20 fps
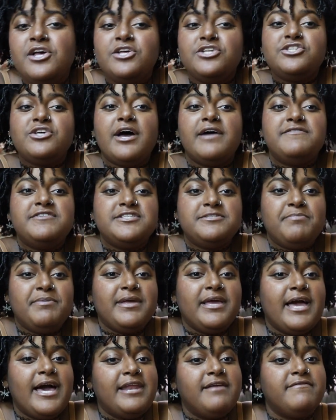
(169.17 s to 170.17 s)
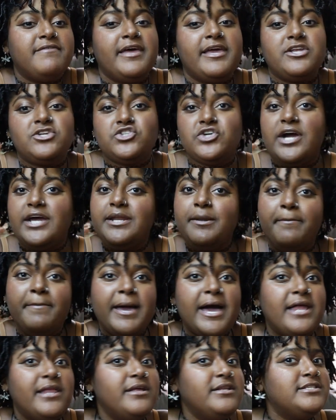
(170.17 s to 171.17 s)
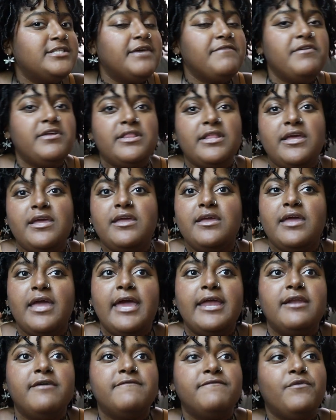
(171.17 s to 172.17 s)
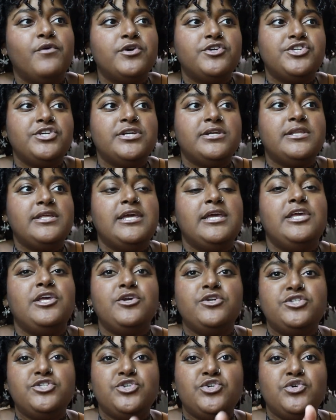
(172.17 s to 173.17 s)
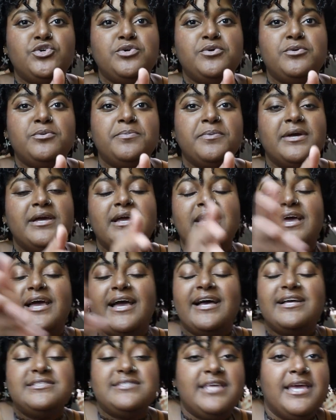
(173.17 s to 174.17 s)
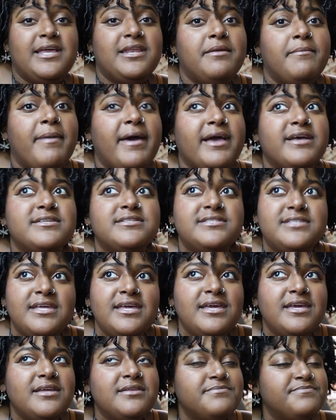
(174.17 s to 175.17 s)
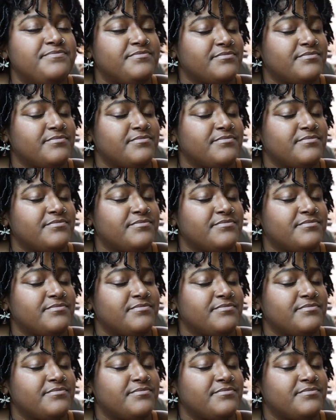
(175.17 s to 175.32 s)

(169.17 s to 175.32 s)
So I've just been kind of like trying to balance everything, and unfortunately YouTube has taken a back seat,